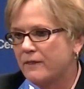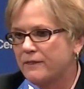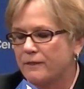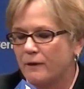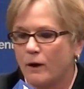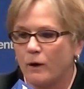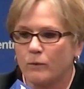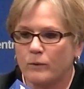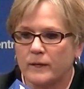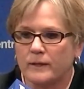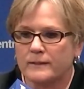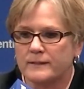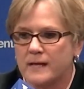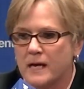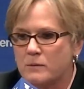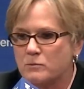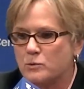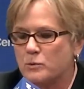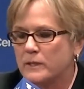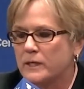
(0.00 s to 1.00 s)
I thought at
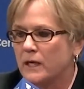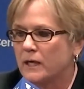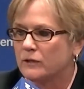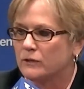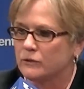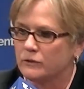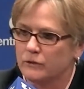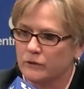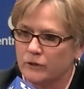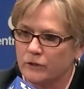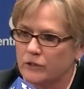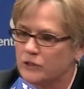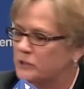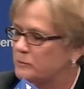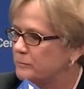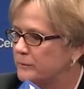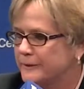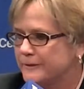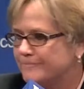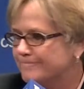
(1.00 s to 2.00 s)
times we got good
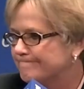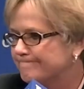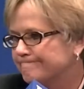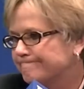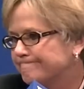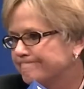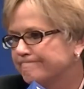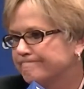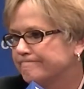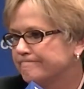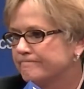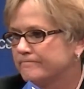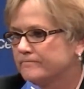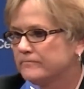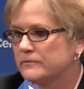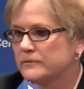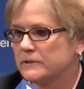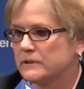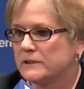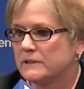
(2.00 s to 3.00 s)
looks, but
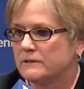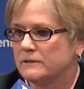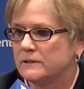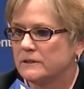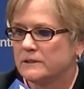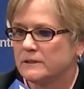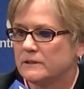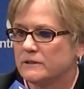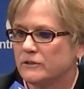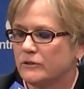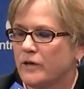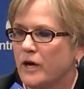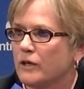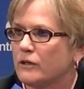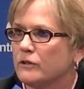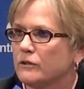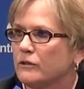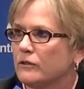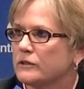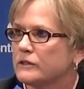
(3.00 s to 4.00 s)
they're
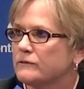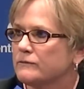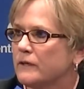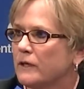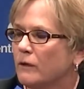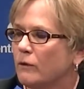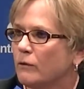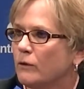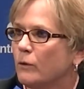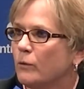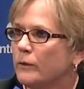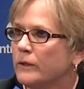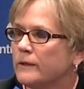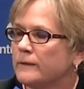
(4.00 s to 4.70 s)
not good looks if they don't go